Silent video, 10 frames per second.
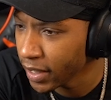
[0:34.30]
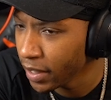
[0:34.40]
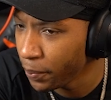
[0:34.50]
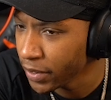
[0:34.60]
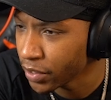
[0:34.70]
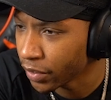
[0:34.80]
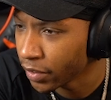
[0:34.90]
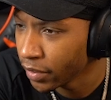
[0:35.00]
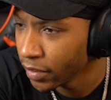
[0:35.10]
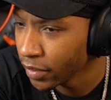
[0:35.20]
in the picture?
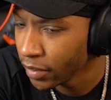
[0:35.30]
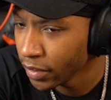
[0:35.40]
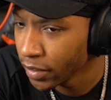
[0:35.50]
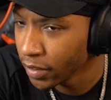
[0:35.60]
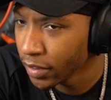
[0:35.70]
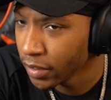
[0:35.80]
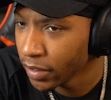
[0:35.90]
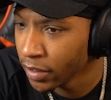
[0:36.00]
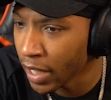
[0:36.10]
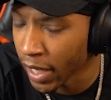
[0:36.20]

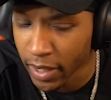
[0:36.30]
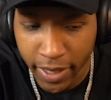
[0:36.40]
I going